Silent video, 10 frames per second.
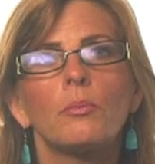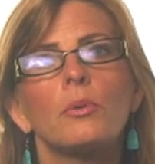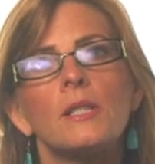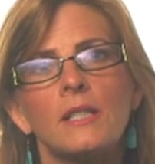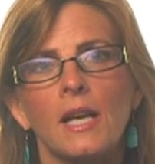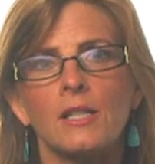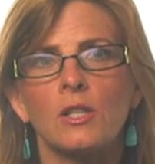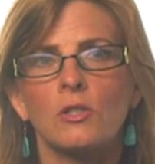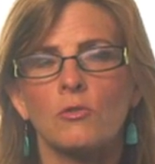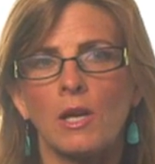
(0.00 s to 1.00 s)
present,
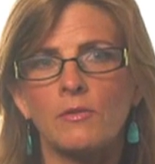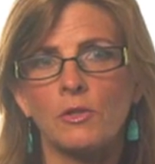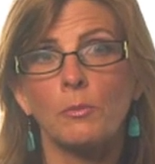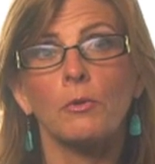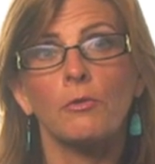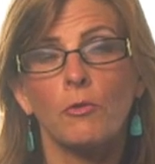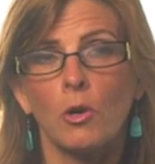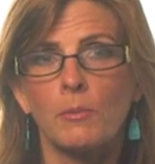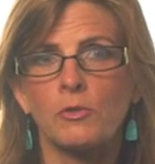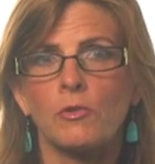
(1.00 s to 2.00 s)
strive to
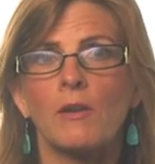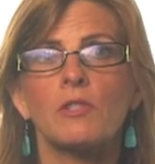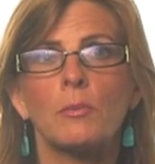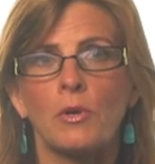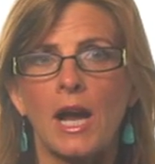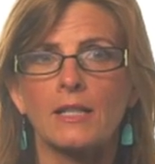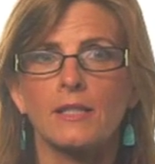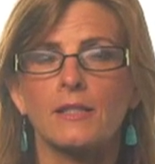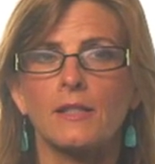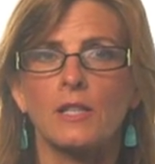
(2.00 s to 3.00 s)
perform, strive to
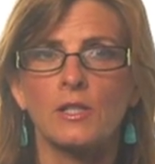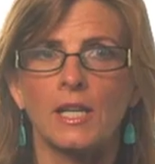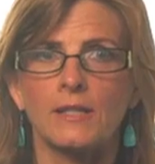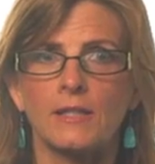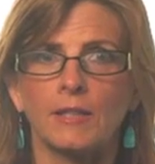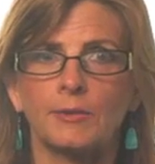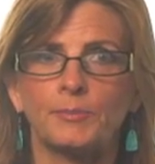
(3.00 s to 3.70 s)
practice in their dancing.